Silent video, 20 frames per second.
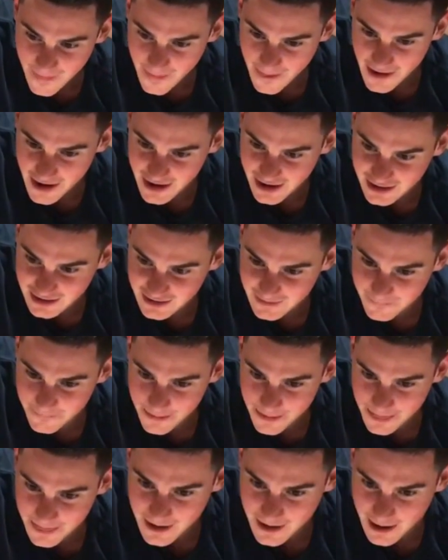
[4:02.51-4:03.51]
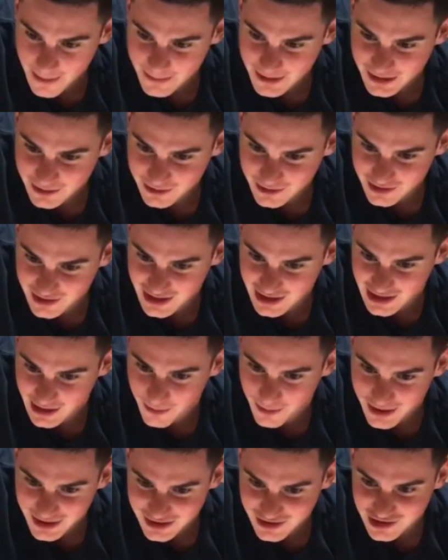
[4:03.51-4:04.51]
And I mean, it was like I
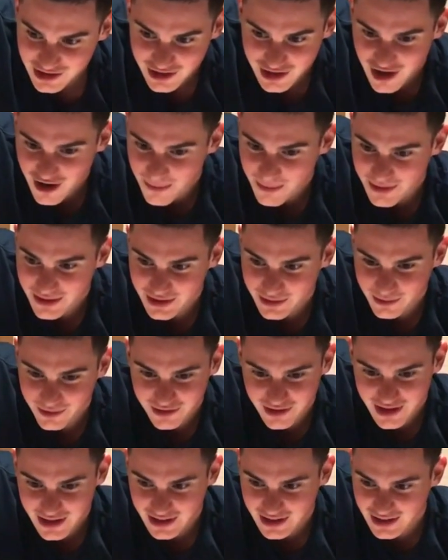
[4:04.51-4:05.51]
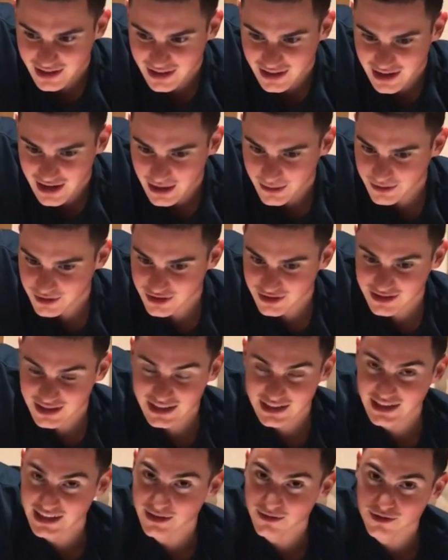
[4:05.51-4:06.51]
wanted to shut it off, but then it was like I was just
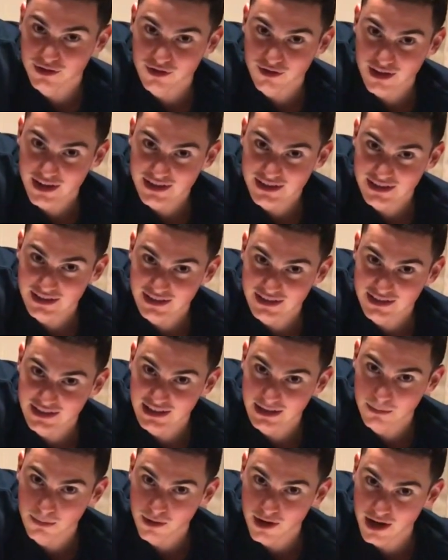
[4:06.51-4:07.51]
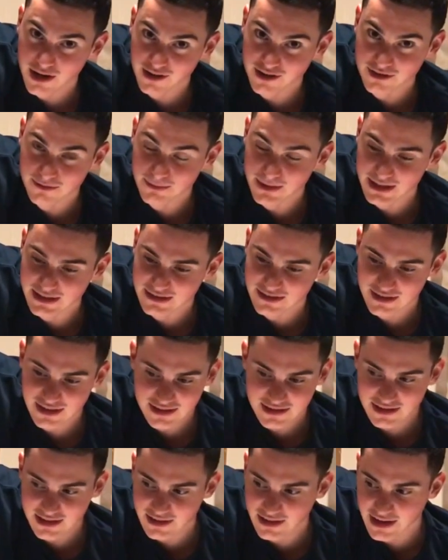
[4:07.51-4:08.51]
thinking like it was crazy to see the progress made
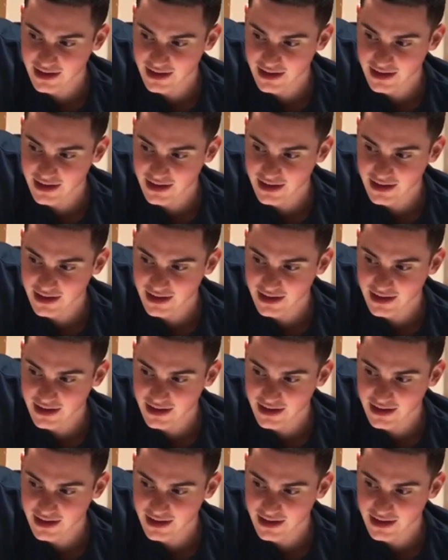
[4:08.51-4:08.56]
since then.